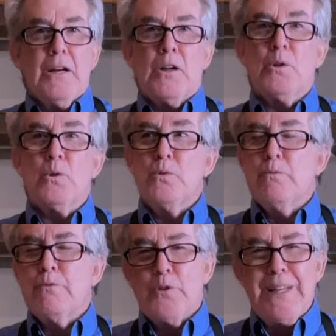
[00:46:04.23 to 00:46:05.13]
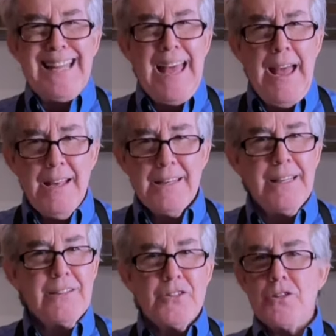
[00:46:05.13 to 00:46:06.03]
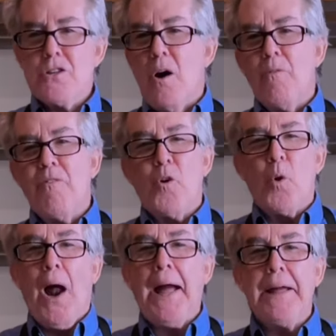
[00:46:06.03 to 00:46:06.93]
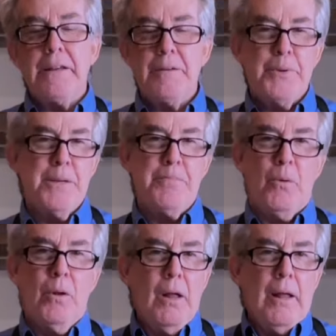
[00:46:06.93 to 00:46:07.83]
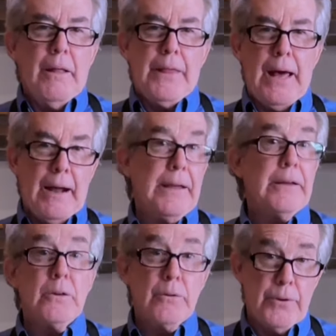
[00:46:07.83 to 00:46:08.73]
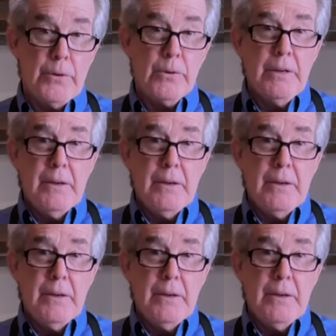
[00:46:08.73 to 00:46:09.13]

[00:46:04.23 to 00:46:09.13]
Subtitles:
gluten-free candy, just a variety of people that I interviewed